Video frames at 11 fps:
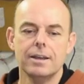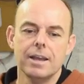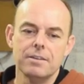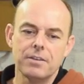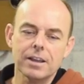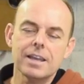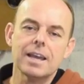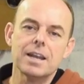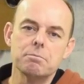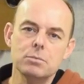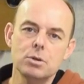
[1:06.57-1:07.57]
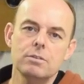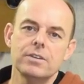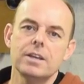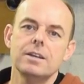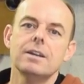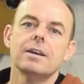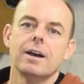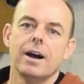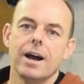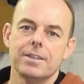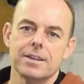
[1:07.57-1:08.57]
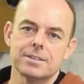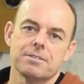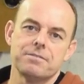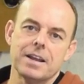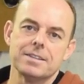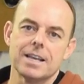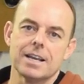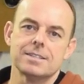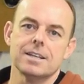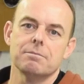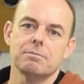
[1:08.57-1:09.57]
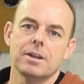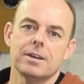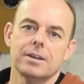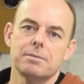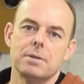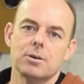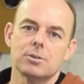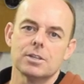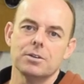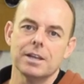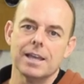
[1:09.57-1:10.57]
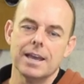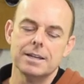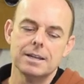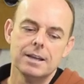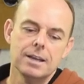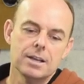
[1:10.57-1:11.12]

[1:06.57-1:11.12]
If I can get it moving, I think that's a fantastic uh, milestone again.